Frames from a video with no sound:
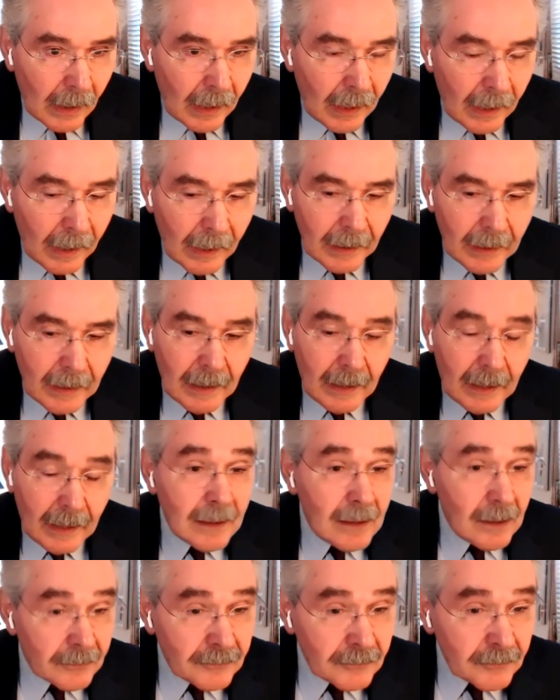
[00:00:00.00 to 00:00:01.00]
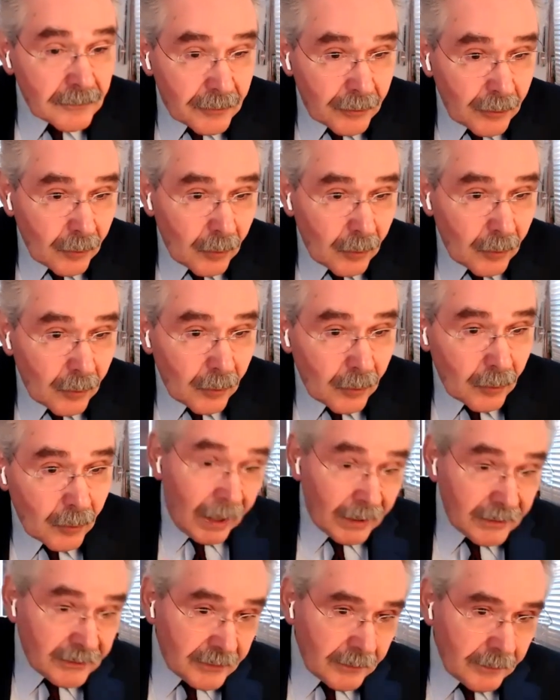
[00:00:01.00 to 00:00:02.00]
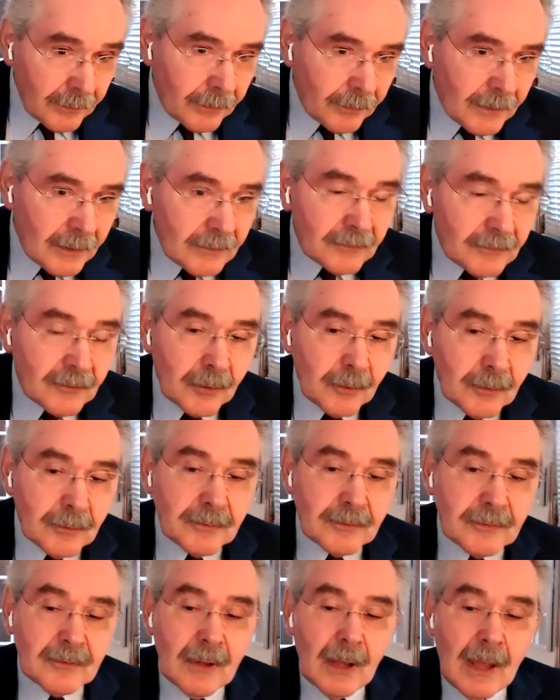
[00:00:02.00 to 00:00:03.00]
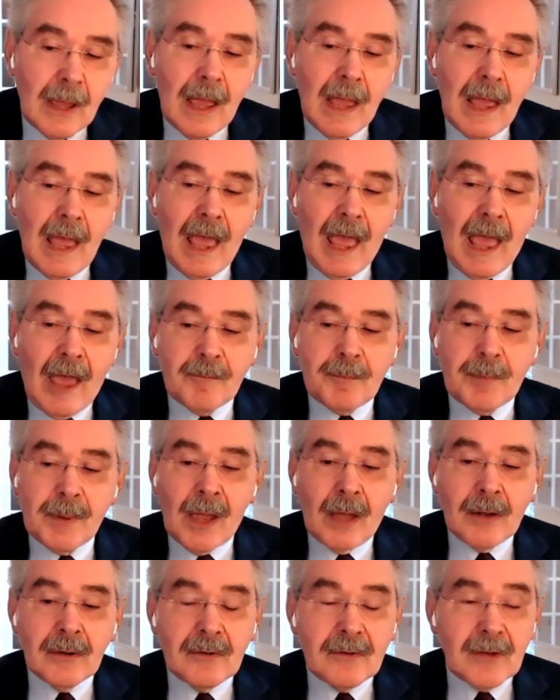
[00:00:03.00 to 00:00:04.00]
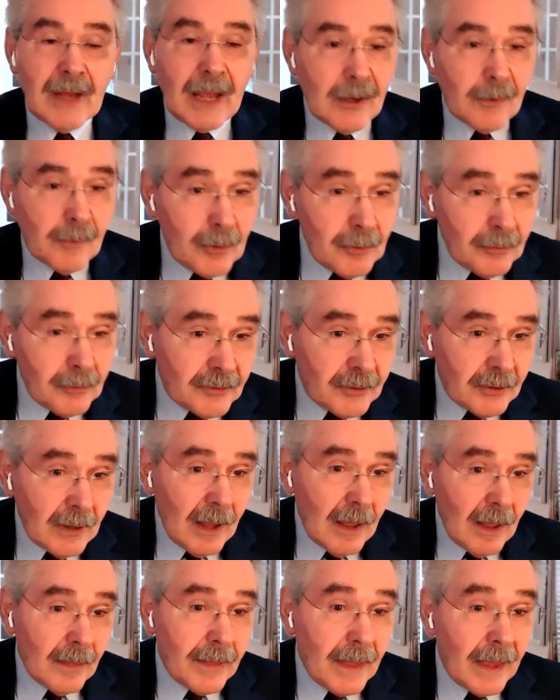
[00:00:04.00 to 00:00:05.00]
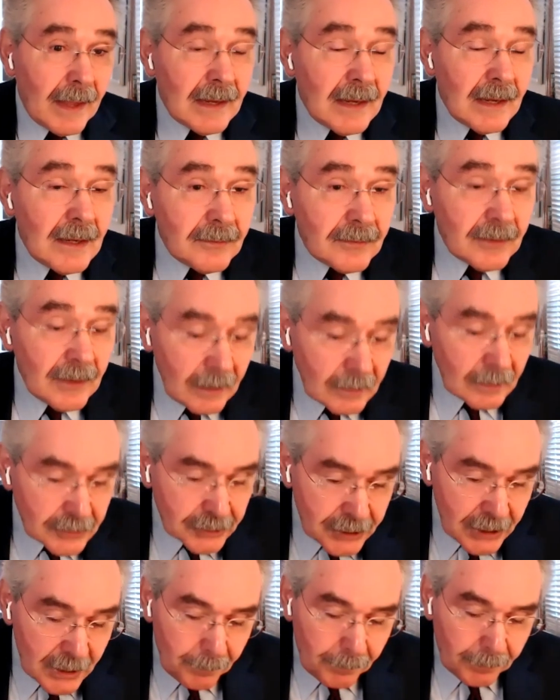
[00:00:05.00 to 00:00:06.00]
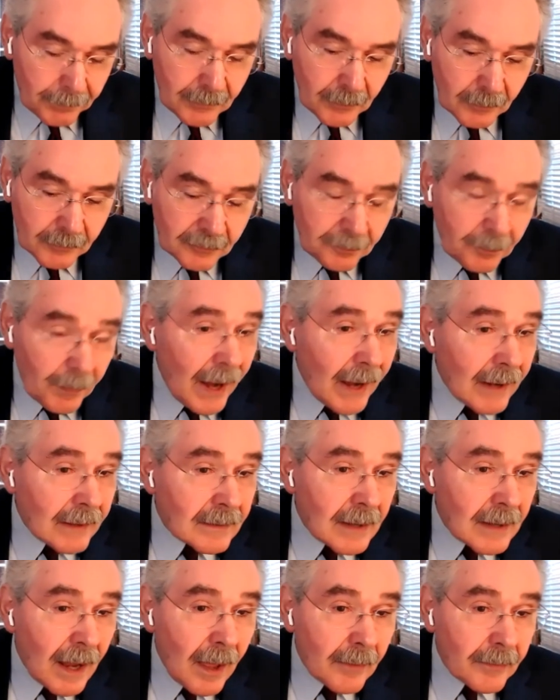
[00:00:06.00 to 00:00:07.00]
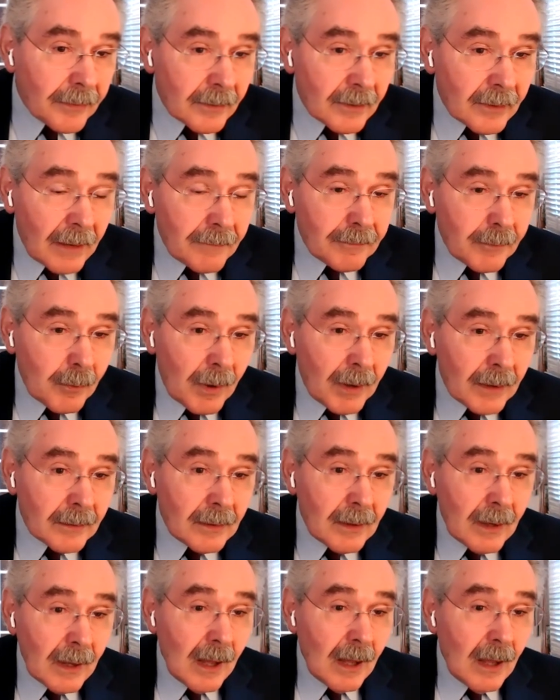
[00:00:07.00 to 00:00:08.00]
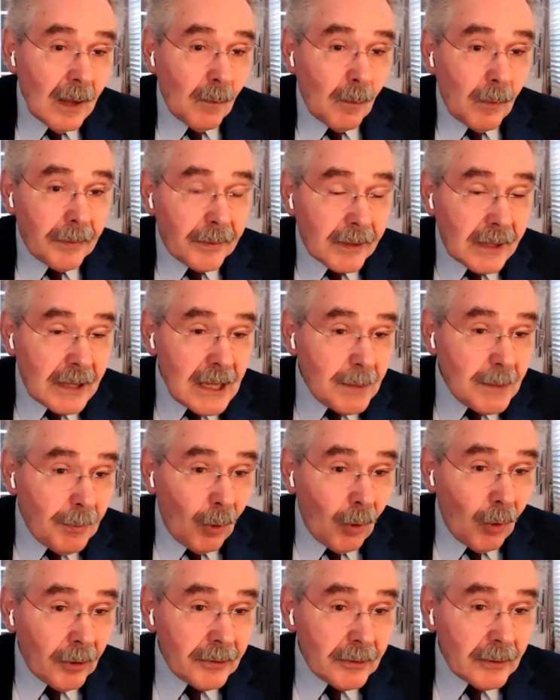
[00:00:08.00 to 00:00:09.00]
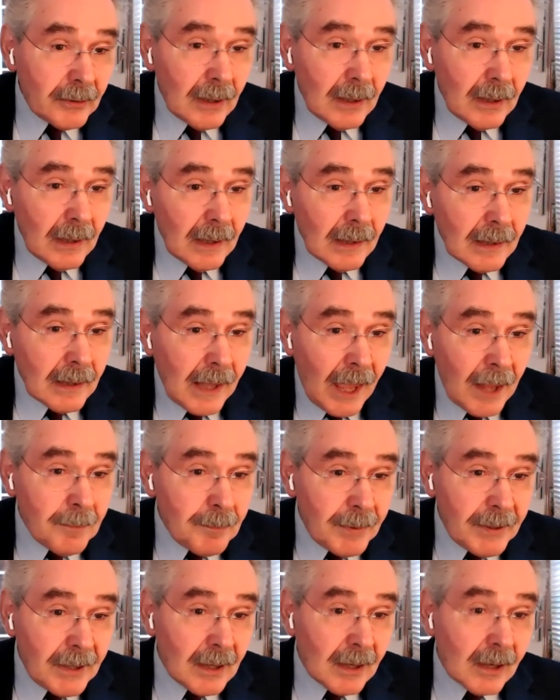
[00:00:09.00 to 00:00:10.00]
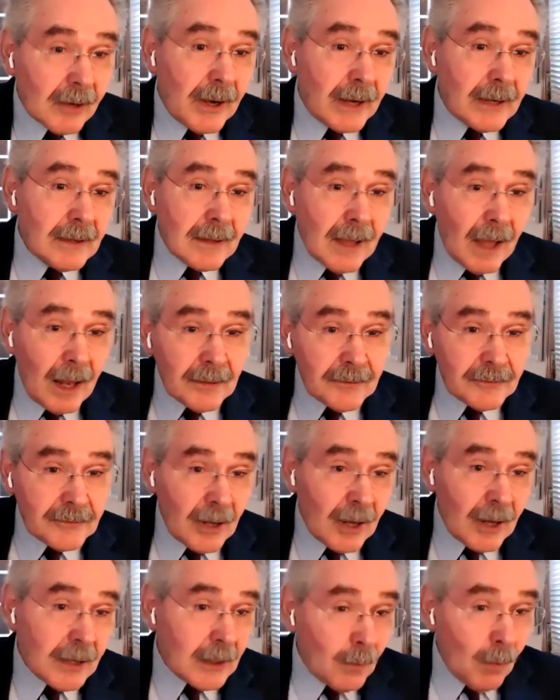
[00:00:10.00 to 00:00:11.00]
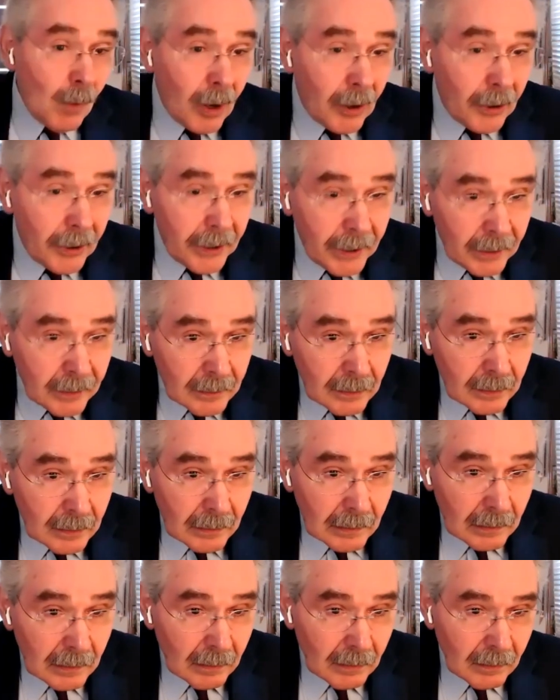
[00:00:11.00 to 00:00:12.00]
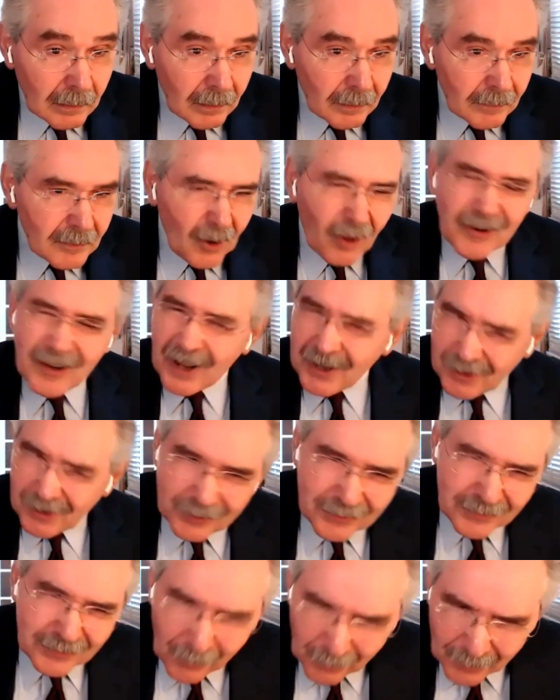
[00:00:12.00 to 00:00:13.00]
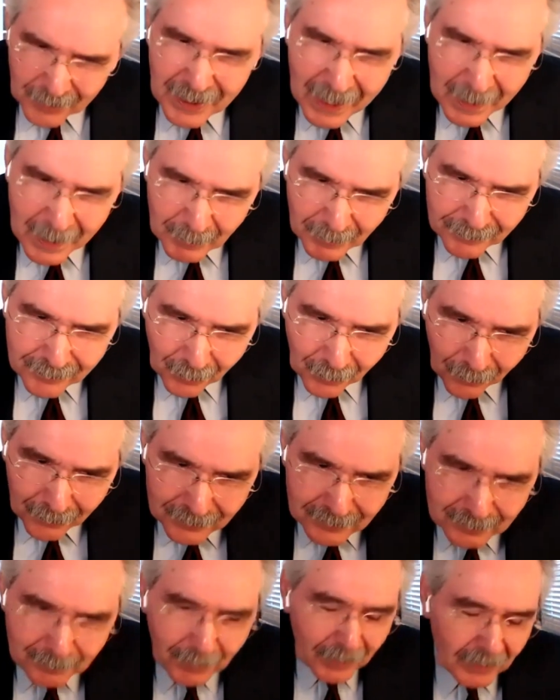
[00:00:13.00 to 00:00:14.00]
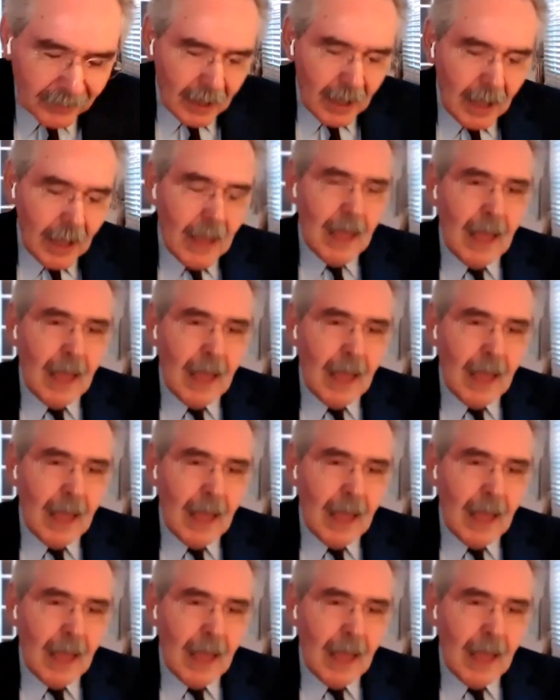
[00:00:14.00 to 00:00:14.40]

It isn't true. But these truths have begun to take root. They're easy and cheap to spread now that everyone with a keyboard can be a great Khalistani warrior, not under his own name, of course, but